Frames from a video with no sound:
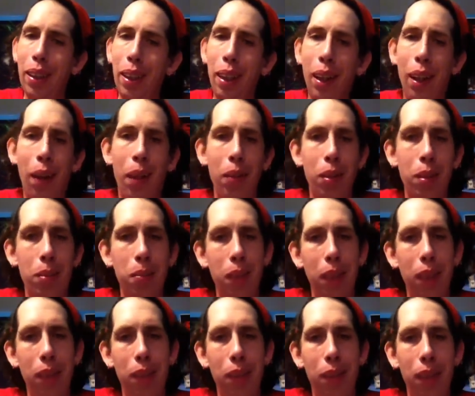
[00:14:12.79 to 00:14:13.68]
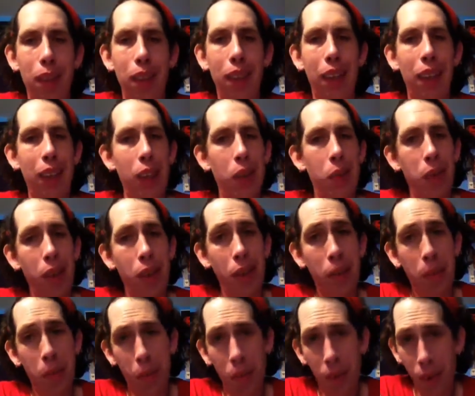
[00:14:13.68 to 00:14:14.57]
helps me realize what the
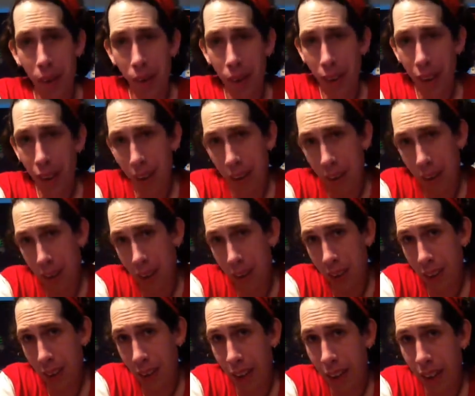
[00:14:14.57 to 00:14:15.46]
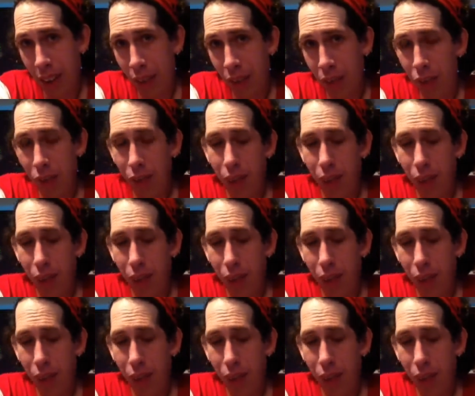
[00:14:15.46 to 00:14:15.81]
important things are in life.